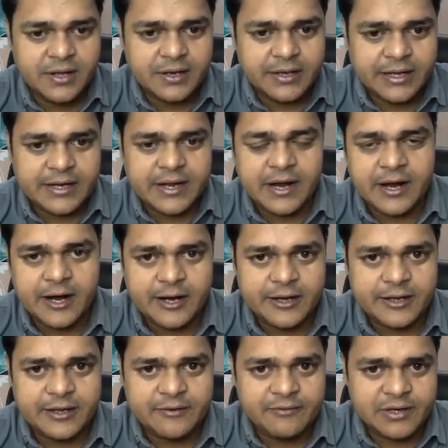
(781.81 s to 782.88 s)
NIC
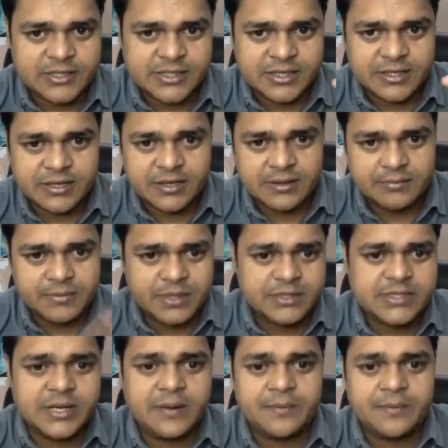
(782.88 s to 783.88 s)
card, it will check each and